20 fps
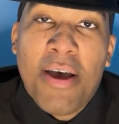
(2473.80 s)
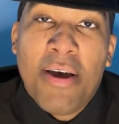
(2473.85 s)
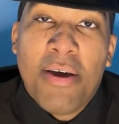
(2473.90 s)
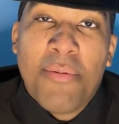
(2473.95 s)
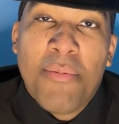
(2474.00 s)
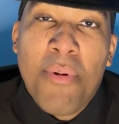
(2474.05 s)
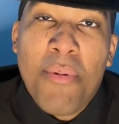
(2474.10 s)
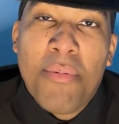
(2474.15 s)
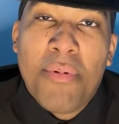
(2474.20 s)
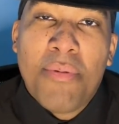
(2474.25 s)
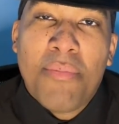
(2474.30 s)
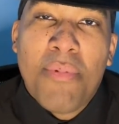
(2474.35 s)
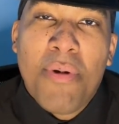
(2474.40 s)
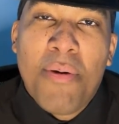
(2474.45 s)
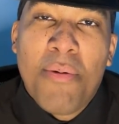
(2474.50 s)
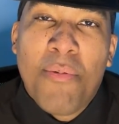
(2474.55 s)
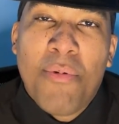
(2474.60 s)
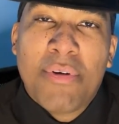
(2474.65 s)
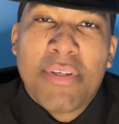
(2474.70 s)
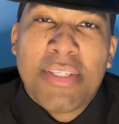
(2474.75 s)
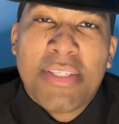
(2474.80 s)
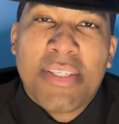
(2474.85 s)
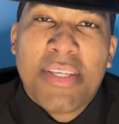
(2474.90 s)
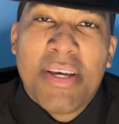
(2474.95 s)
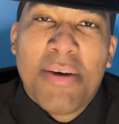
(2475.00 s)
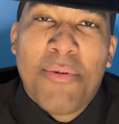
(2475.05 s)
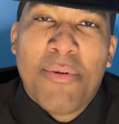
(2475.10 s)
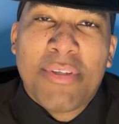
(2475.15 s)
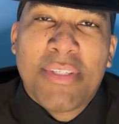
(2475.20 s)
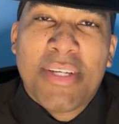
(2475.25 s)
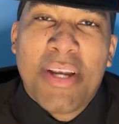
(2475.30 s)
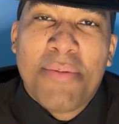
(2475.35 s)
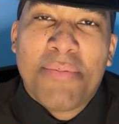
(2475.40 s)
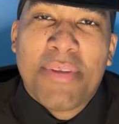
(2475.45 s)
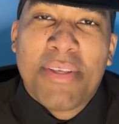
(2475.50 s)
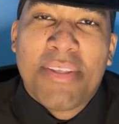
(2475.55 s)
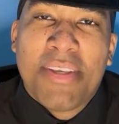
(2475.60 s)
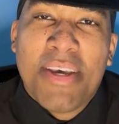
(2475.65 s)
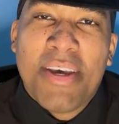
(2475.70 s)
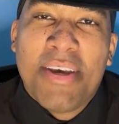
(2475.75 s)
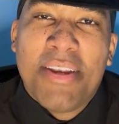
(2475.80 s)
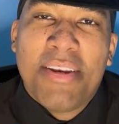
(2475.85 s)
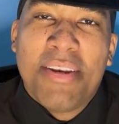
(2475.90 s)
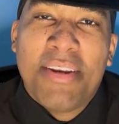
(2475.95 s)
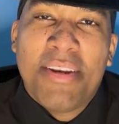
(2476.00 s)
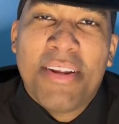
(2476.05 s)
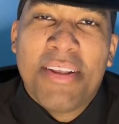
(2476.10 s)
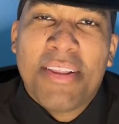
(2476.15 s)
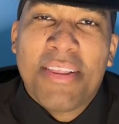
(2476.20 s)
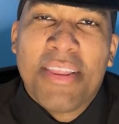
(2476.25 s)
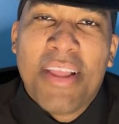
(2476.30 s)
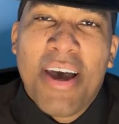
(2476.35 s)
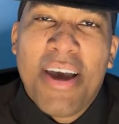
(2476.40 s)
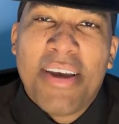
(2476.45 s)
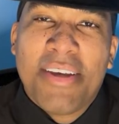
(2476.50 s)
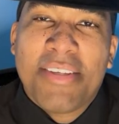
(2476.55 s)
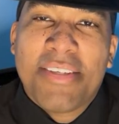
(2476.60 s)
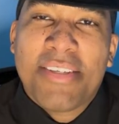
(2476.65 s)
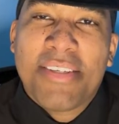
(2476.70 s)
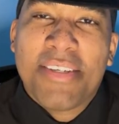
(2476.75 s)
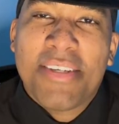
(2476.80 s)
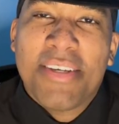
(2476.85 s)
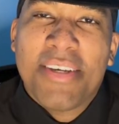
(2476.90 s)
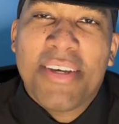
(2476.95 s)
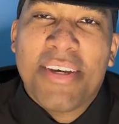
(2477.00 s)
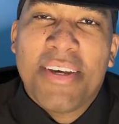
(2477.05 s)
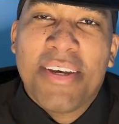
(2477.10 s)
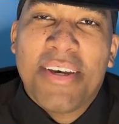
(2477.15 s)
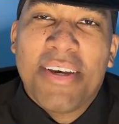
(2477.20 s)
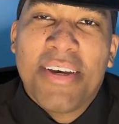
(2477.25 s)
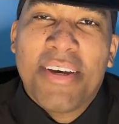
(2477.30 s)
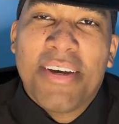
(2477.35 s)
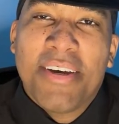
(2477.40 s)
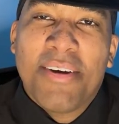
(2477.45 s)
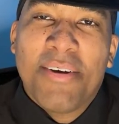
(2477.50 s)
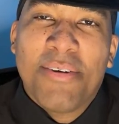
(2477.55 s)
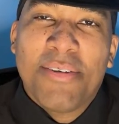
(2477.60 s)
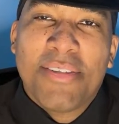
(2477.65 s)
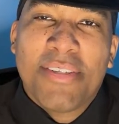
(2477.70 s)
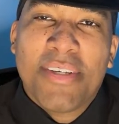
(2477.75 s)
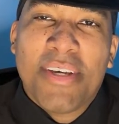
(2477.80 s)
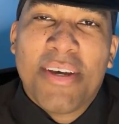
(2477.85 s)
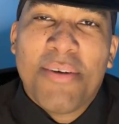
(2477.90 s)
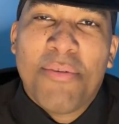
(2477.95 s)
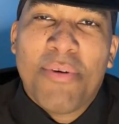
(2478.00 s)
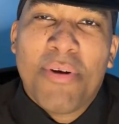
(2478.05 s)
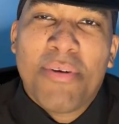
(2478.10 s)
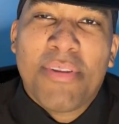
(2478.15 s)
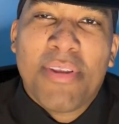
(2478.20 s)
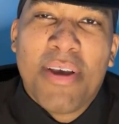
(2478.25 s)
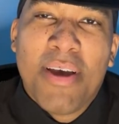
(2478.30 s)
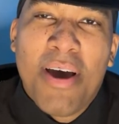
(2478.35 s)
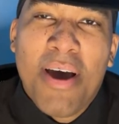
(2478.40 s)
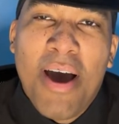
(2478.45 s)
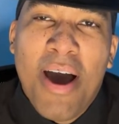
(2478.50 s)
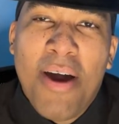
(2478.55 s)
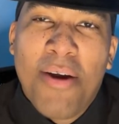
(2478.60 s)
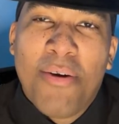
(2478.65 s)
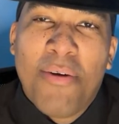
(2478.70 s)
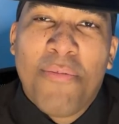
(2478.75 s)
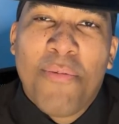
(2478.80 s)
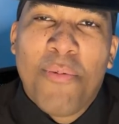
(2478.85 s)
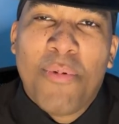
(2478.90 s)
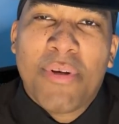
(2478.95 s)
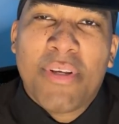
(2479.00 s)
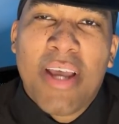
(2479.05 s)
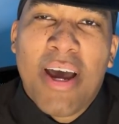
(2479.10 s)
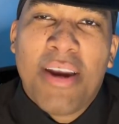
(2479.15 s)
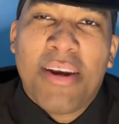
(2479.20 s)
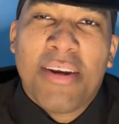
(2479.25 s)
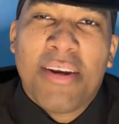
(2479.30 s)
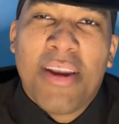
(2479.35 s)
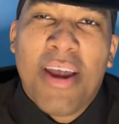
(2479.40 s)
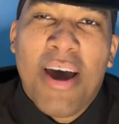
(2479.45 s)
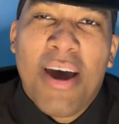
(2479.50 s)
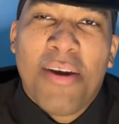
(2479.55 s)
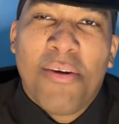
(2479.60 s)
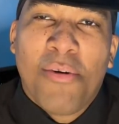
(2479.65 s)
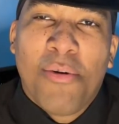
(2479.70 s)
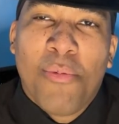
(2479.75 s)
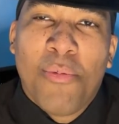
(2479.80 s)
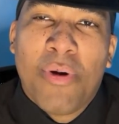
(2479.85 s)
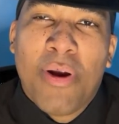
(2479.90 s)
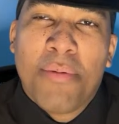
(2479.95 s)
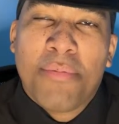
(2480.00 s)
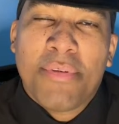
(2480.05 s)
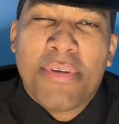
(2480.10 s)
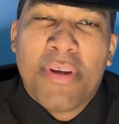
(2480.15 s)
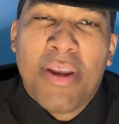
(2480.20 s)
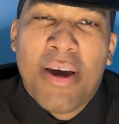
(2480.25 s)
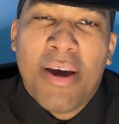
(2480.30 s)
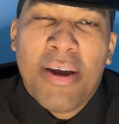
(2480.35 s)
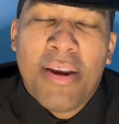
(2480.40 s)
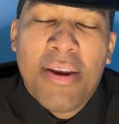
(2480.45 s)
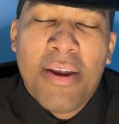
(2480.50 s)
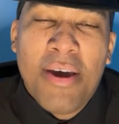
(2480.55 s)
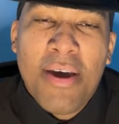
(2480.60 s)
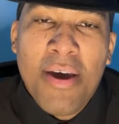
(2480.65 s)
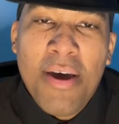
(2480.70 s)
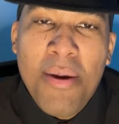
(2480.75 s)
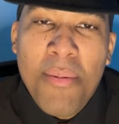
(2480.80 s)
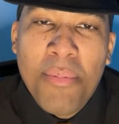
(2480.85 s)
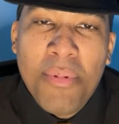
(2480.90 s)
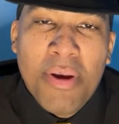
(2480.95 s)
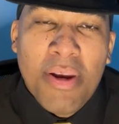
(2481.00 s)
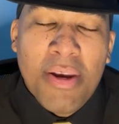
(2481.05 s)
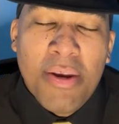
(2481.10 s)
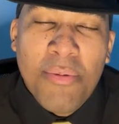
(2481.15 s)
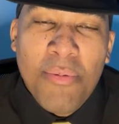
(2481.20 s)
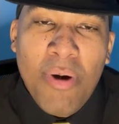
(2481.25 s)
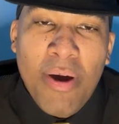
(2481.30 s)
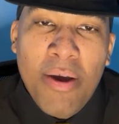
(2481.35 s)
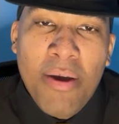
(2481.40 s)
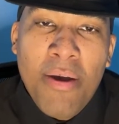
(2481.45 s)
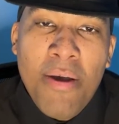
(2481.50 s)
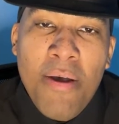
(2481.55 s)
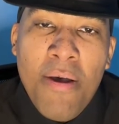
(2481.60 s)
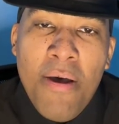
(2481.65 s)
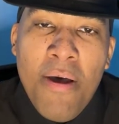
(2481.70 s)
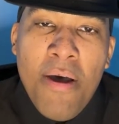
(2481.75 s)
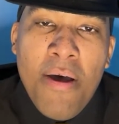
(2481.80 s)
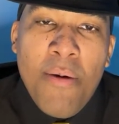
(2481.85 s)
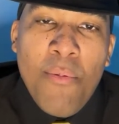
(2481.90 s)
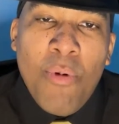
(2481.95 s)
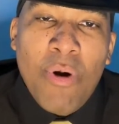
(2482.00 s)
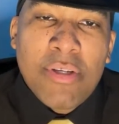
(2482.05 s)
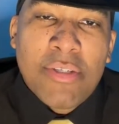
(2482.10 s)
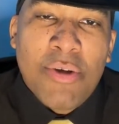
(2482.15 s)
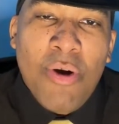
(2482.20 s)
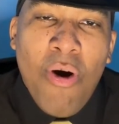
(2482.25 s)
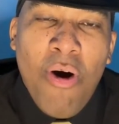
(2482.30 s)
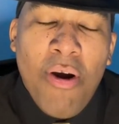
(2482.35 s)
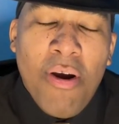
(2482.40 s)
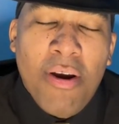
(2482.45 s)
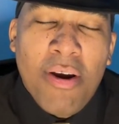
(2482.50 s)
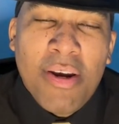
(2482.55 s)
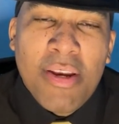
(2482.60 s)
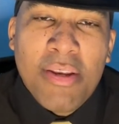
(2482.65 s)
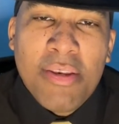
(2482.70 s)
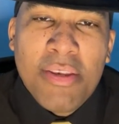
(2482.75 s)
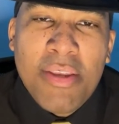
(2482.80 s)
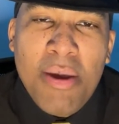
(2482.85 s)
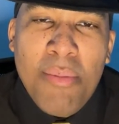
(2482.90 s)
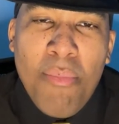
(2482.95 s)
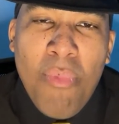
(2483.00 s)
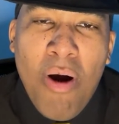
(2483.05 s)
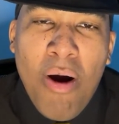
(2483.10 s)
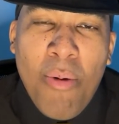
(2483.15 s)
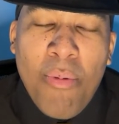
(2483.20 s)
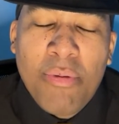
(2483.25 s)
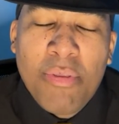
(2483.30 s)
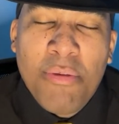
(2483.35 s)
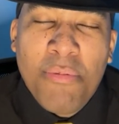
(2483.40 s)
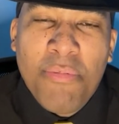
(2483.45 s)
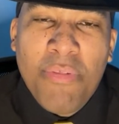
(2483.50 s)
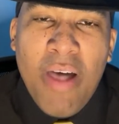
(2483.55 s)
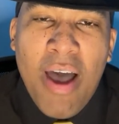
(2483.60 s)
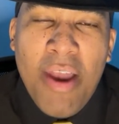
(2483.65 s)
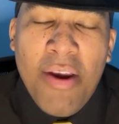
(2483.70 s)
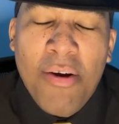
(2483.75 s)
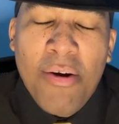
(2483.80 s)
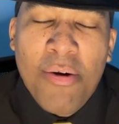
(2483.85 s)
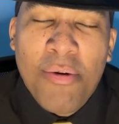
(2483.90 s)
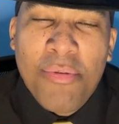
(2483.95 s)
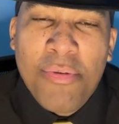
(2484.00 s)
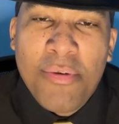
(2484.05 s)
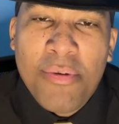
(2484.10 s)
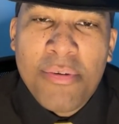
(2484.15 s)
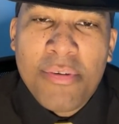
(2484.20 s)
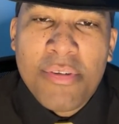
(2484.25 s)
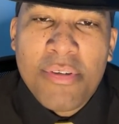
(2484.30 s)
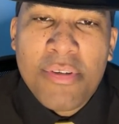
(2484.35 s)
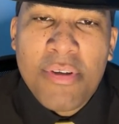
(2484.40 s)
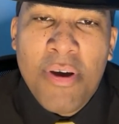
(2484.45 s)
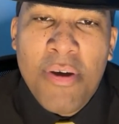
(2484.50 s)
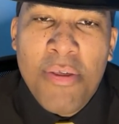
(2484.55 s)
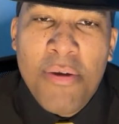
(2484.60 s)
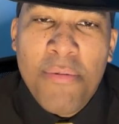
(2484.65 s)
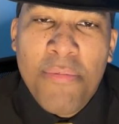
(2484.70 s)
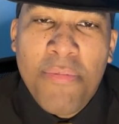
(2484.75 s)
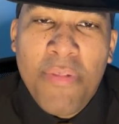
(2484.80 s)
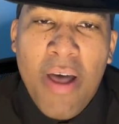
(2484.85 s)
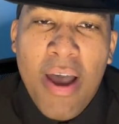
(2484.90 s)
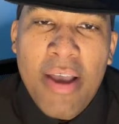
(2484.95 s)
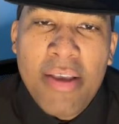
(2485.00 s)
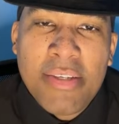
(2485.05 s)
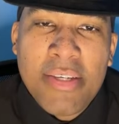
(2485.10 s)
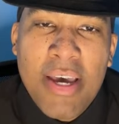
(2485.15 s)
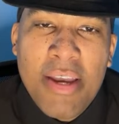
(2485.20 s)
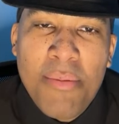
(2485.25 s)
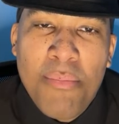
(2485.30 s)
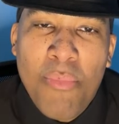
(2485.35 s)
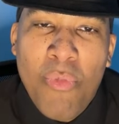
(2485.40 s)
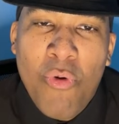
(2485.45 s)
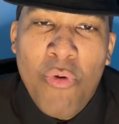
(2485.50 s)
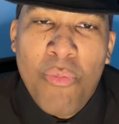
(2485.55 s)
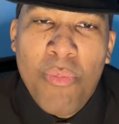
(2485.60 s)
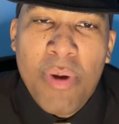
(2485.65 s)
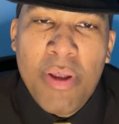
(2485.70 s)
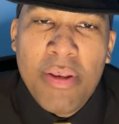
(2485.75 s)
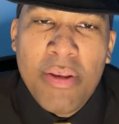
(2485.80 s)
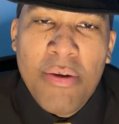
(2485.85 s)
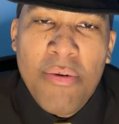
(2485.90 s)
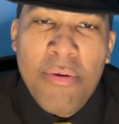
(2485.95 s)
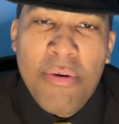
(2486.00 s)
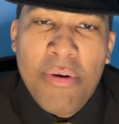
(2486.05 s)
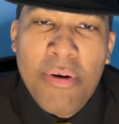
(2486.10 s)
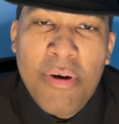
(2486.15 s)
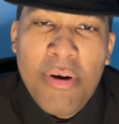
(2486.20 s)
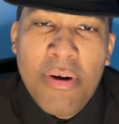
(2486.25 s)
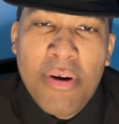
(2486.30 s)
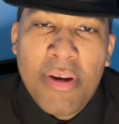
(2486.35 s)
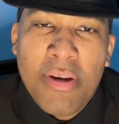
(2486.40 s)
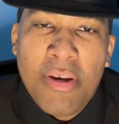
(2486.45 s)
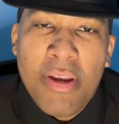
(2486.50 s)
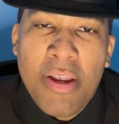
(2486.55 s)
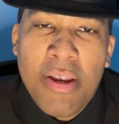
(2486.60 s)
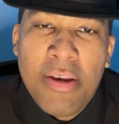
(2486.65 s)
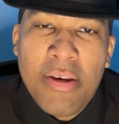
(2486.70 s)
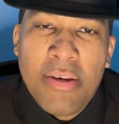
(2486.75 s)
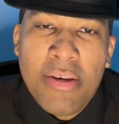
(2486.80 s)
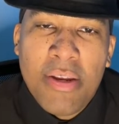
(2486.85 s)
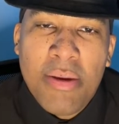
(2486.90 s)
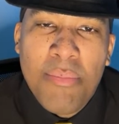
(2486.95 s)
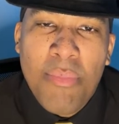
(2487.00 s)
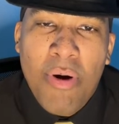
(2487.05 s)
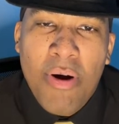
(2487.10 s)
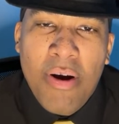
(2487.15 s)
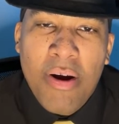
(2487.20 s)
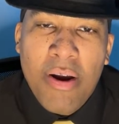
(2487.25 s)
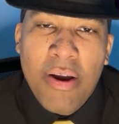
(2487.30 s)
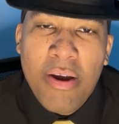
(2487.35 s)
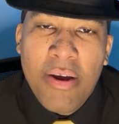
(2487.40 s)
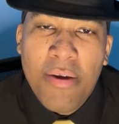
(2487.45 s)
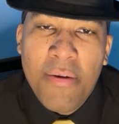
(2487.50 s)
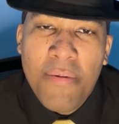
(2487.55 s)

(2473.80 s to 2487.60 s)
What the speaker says: Was it up to 10 likes? I don't know if it went down to 9 or went up to 9. But anyway, what's going on in Denmark with the flat earthers? Is that a movement going on in Denmark?